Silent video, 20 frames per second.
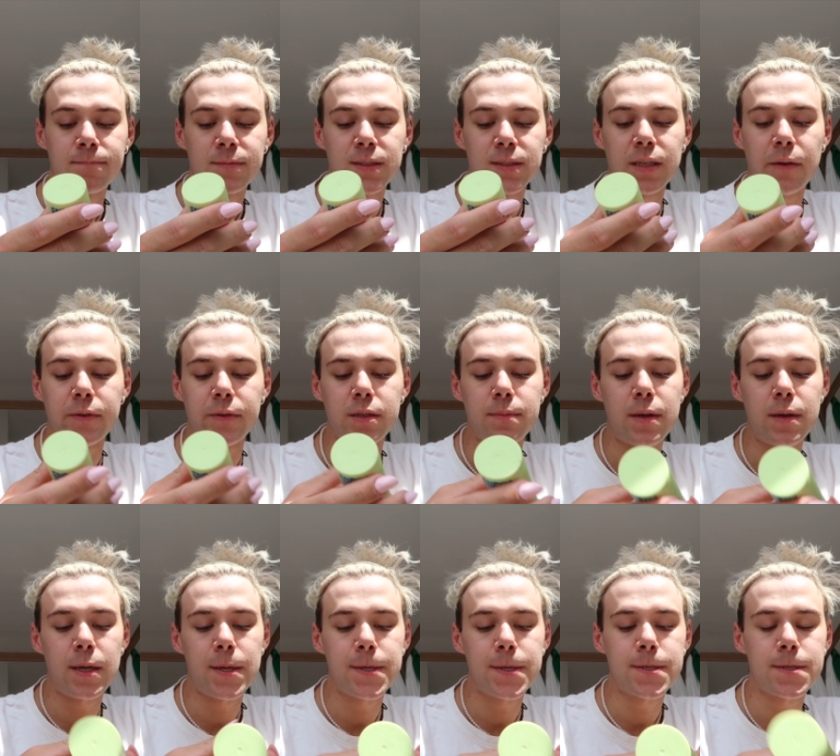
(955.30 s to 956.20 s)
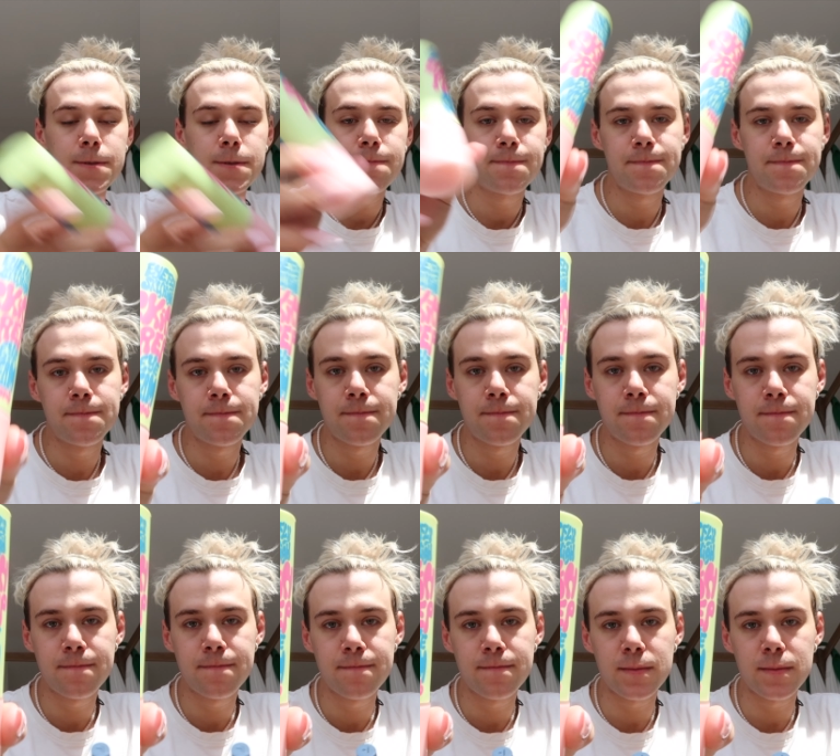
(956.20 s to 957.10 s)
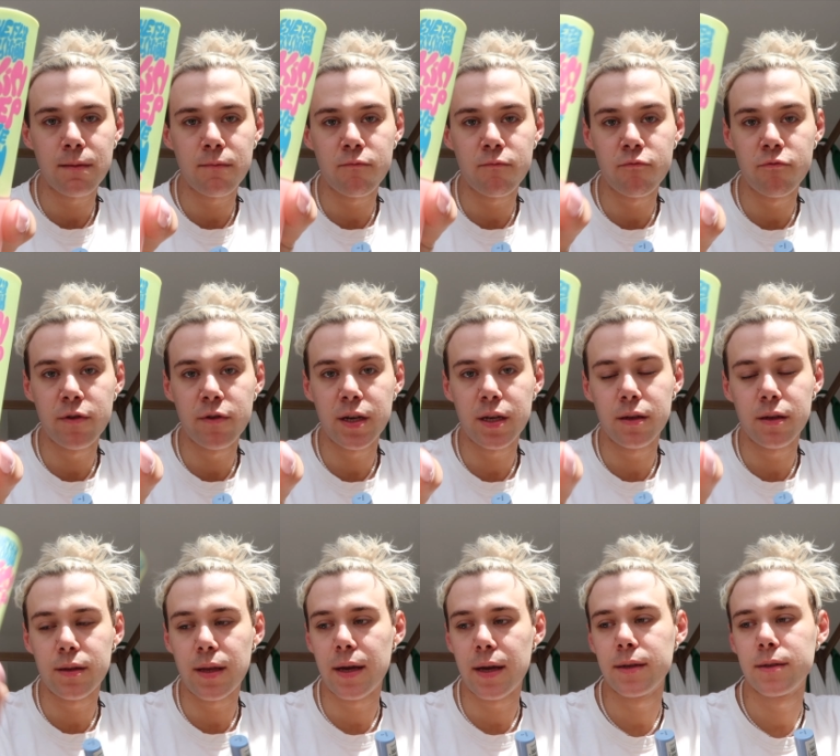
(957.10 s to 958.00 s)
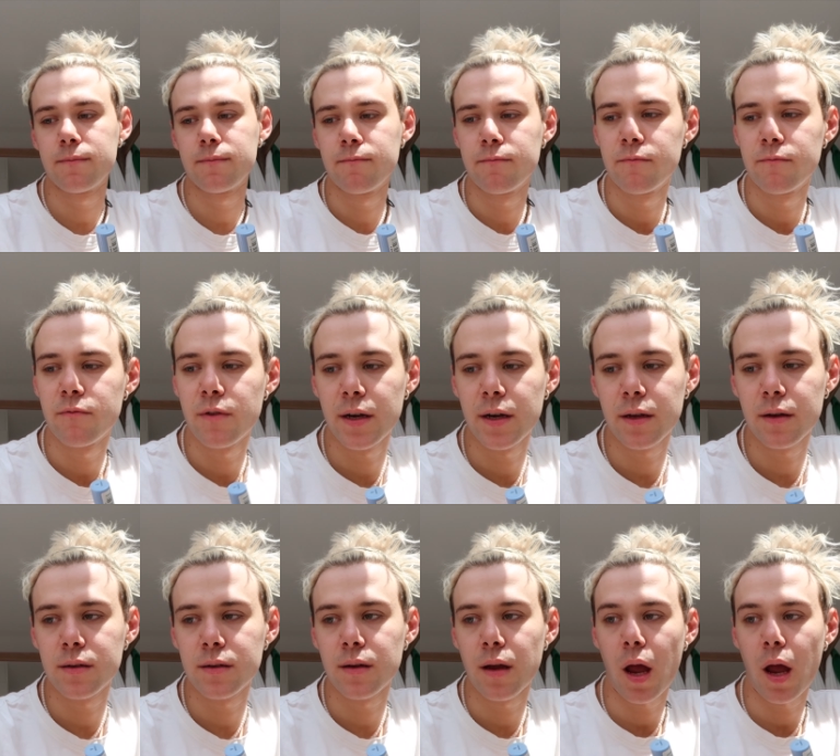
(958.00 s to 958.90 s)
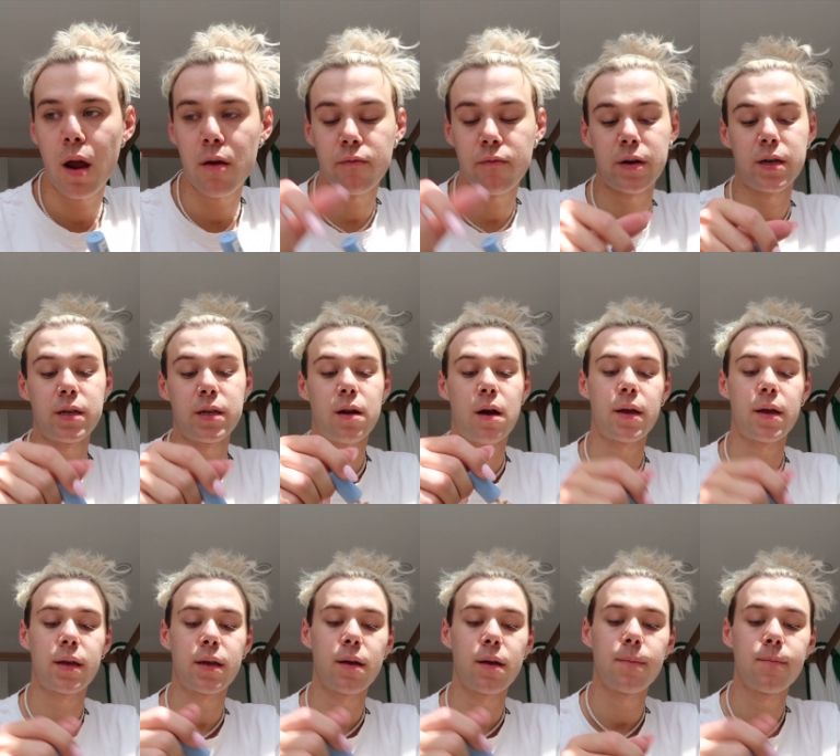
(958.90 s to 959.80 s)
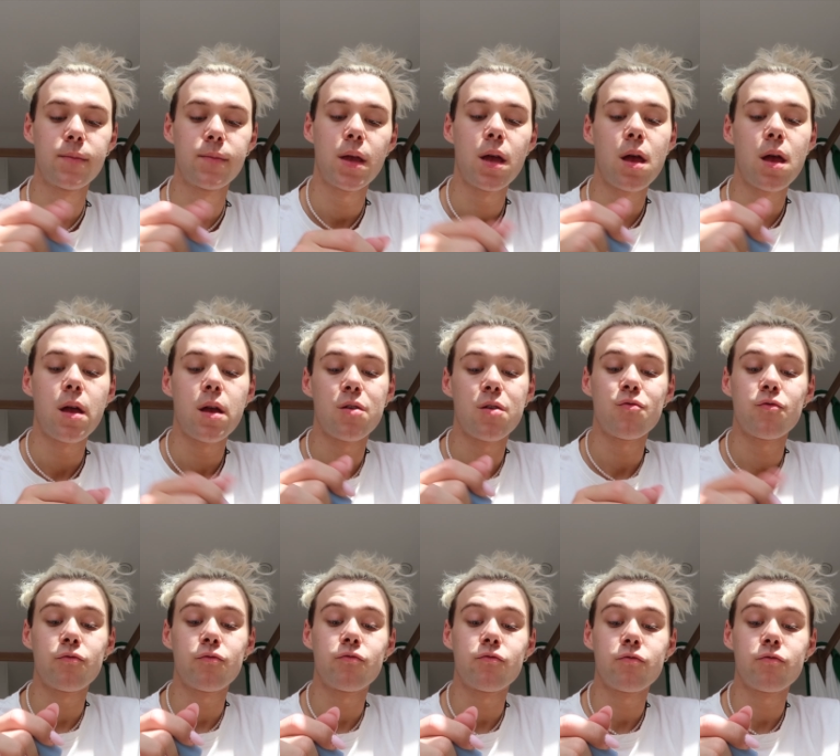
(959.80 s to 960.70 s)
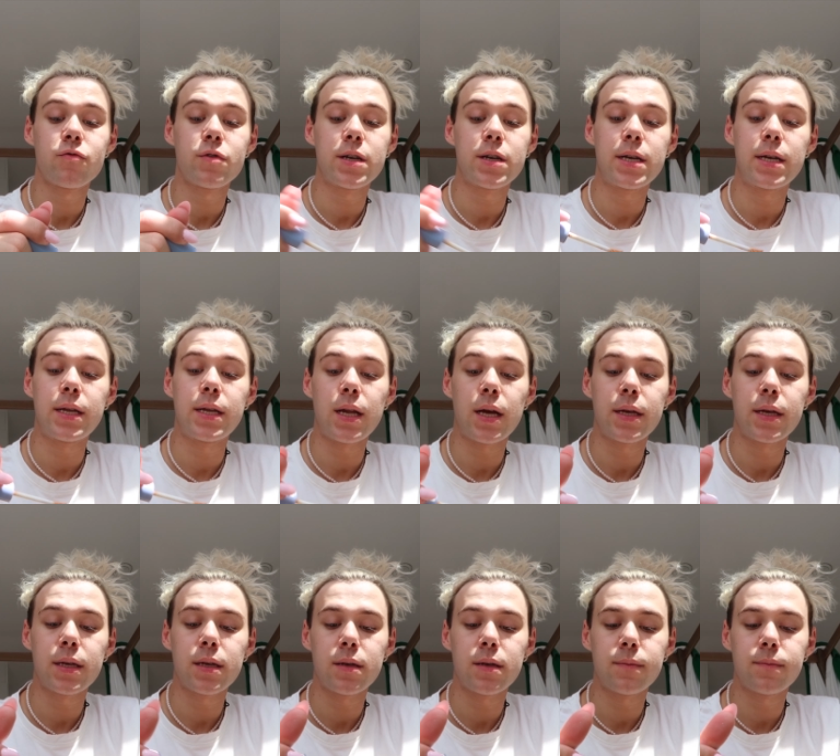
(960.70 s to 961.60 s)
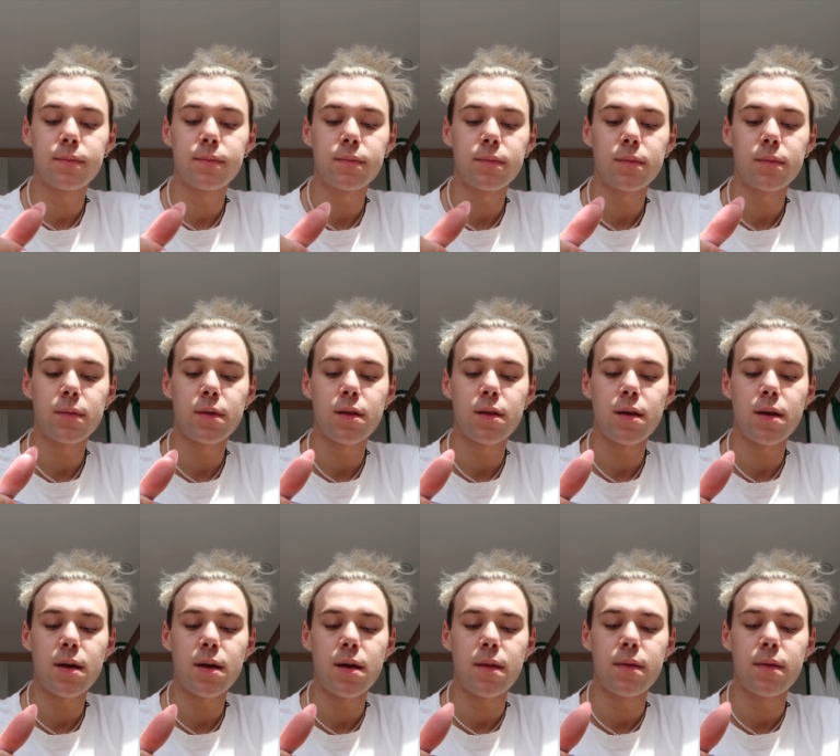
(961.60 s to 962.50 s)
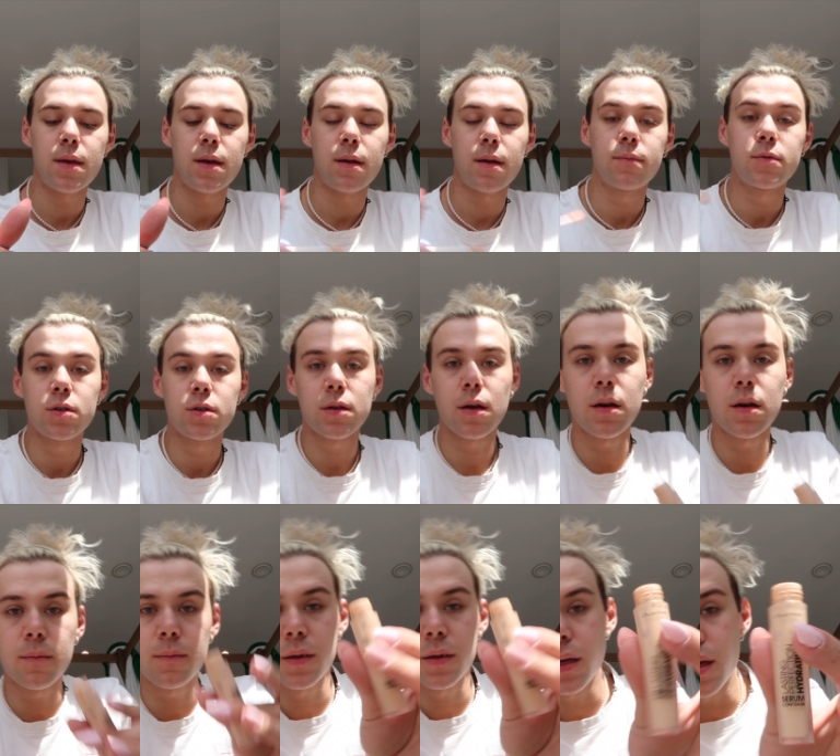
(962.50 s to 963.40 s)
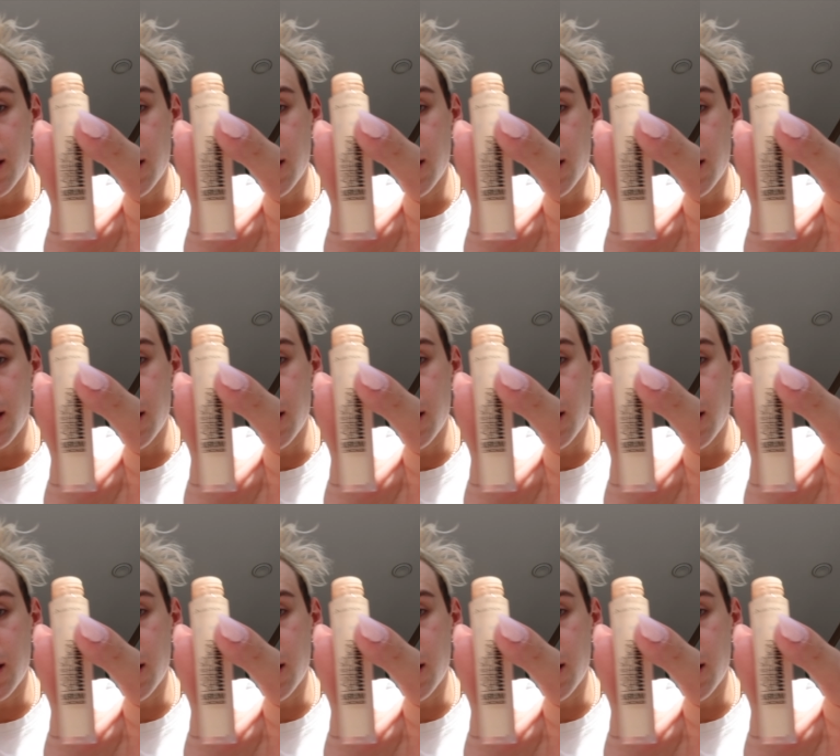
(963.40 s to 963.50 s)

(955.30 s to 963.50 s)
70 millilitres. Really good that is, really good. I really like it. Really like it. And then I'm just going in with the